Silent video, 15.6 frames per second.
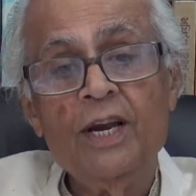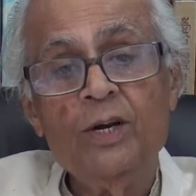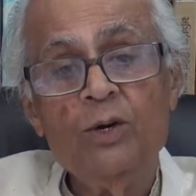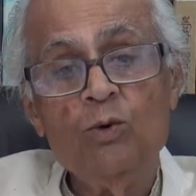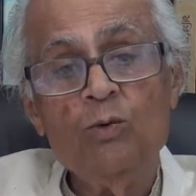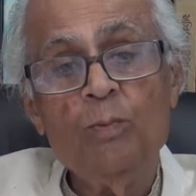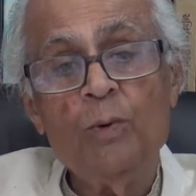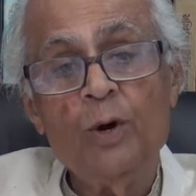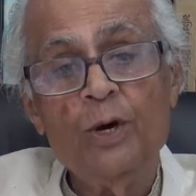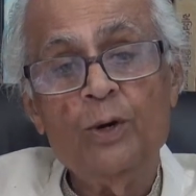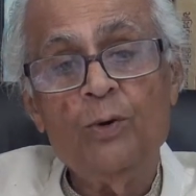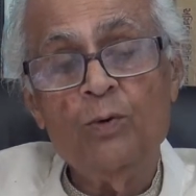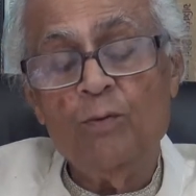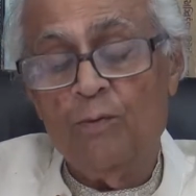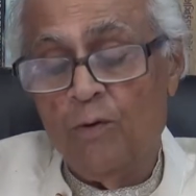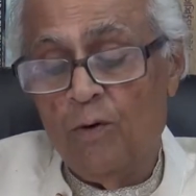
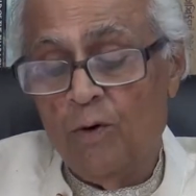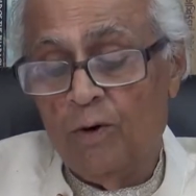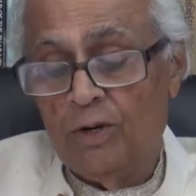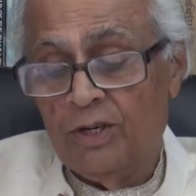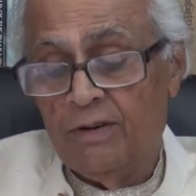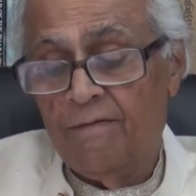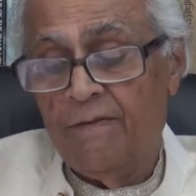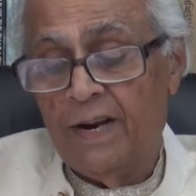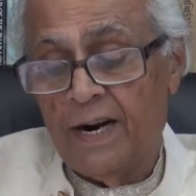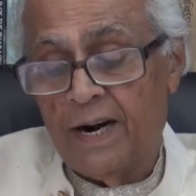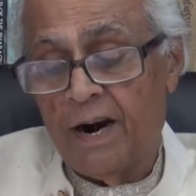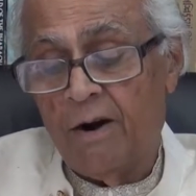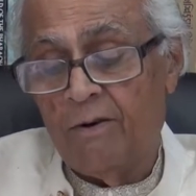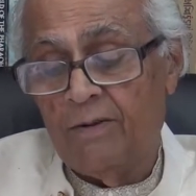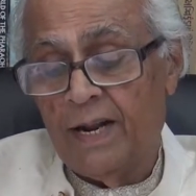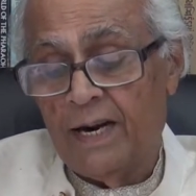2.24, somewhere
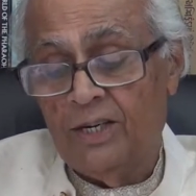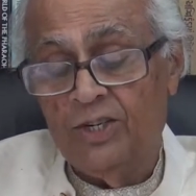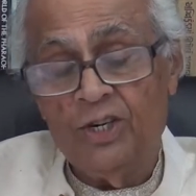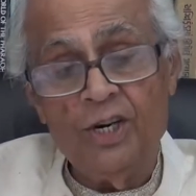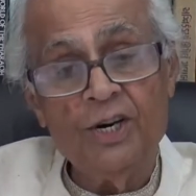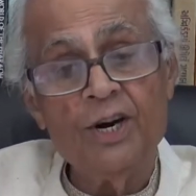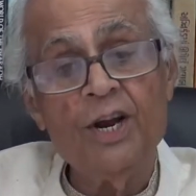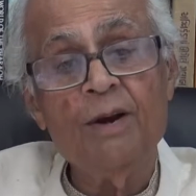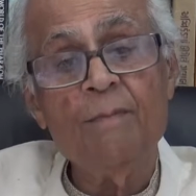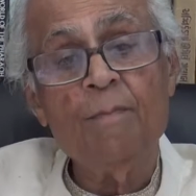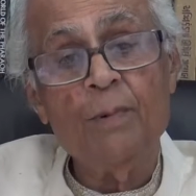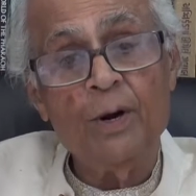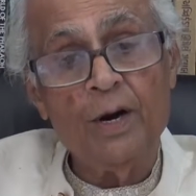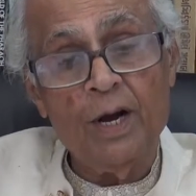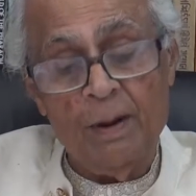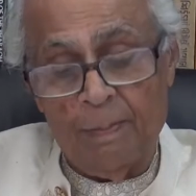around that, children
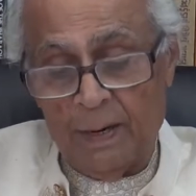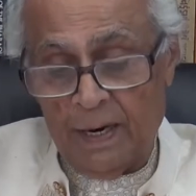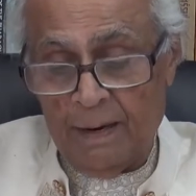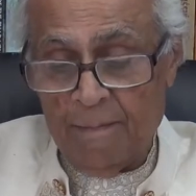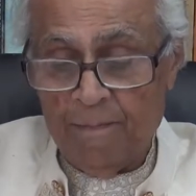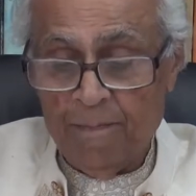per couple.